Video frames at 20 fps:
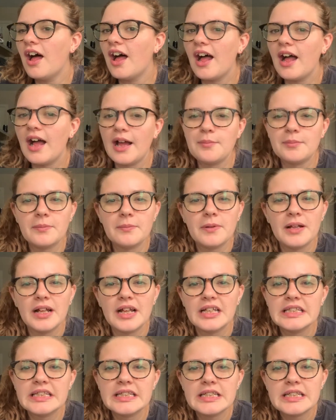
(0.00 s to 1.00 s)
I'm
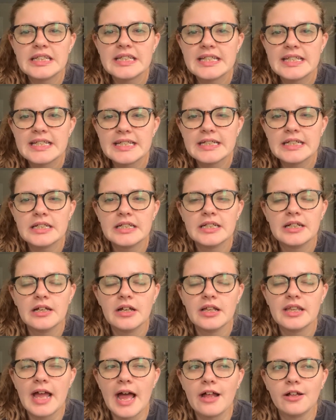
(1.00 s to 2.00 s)
a little sick.
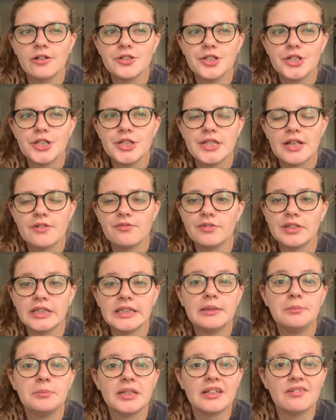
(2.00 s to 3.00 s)
The allergies have
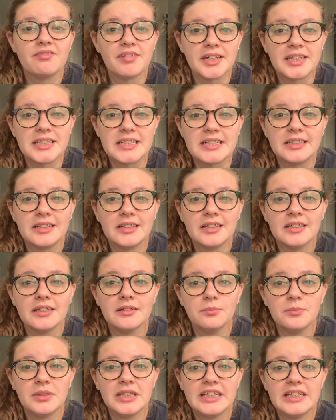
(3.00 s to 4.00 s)
really been affecting
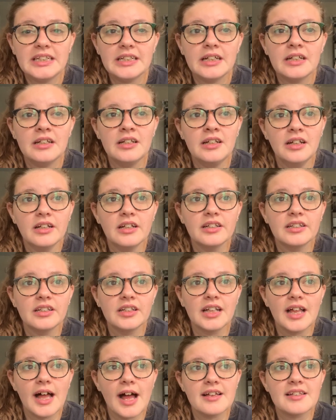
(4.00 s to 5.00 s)
me the
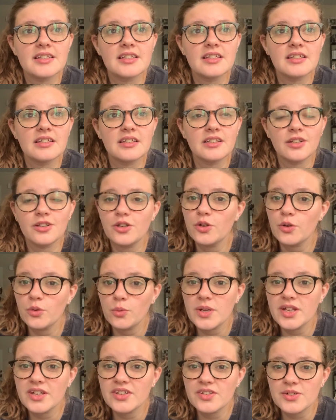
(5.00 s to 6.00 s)
last 2
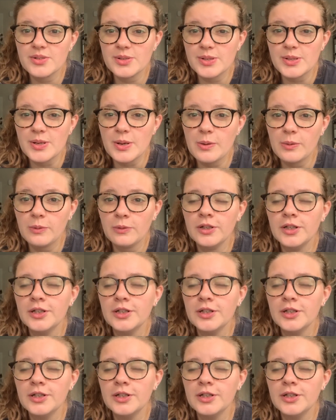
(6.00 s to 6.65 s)
weeks or so.